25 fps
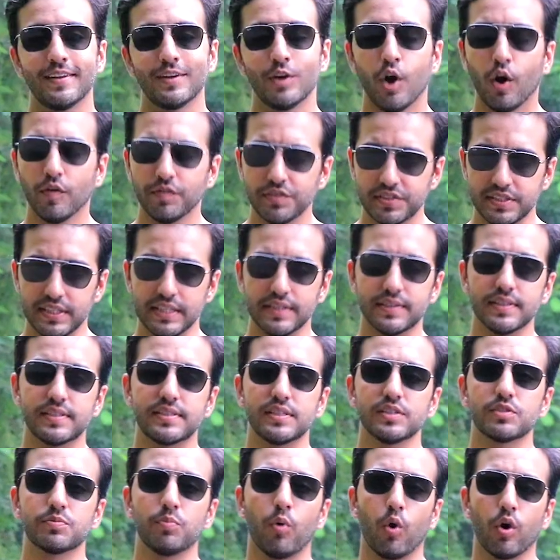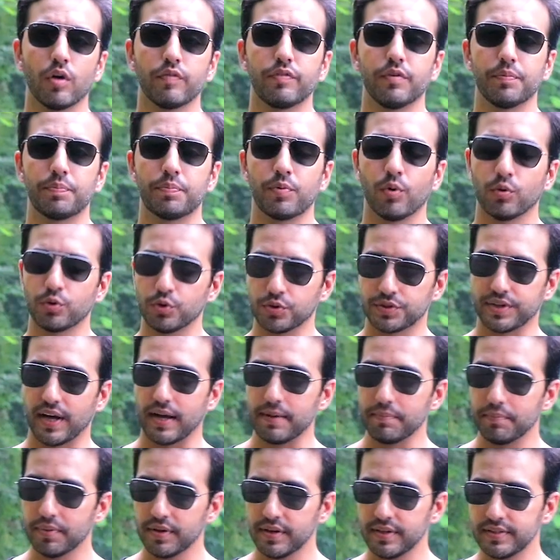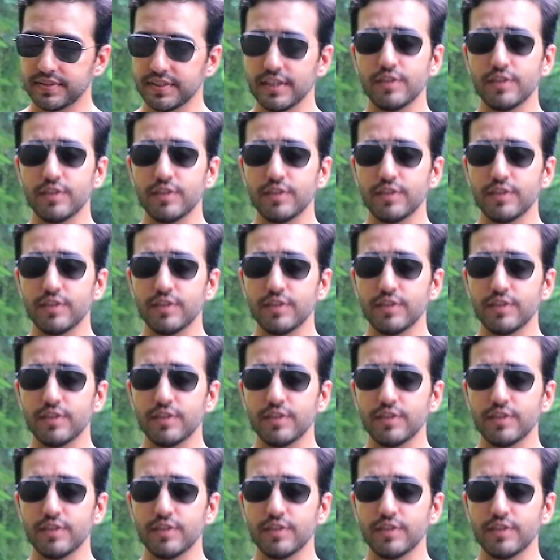Now obviously this is more of a prototype, but it's